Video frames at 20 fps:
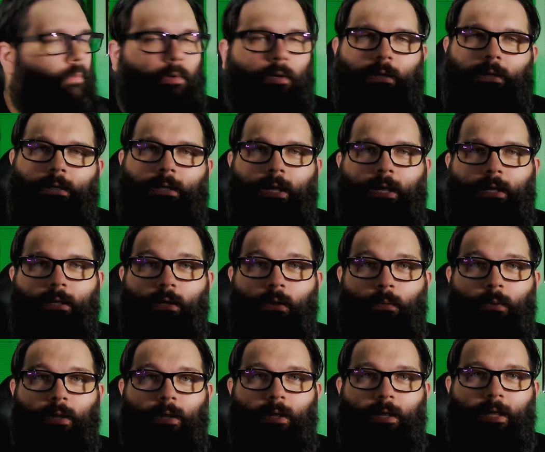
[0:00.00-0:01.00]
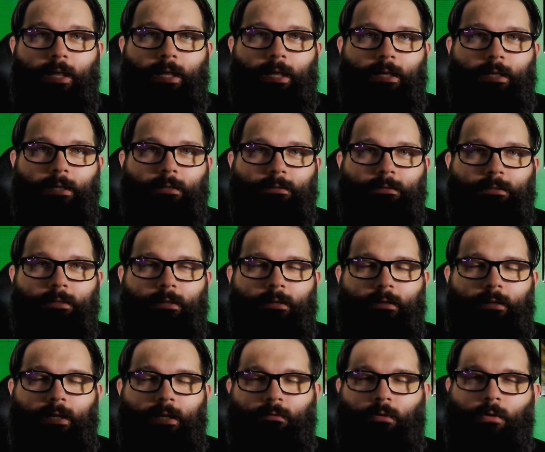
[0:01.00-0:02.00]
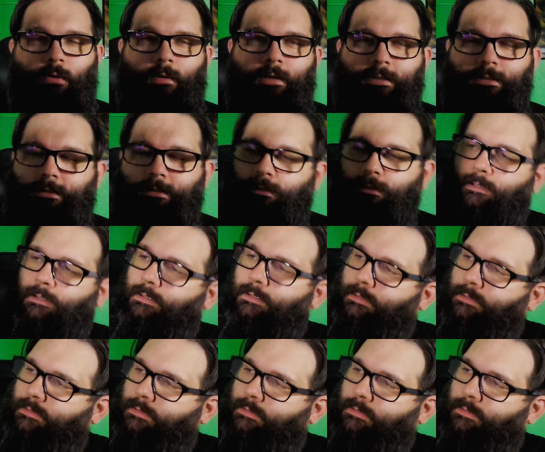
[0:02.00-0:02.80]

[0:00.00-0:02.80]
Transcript: where you got Yoda and uh, Avar Kriss.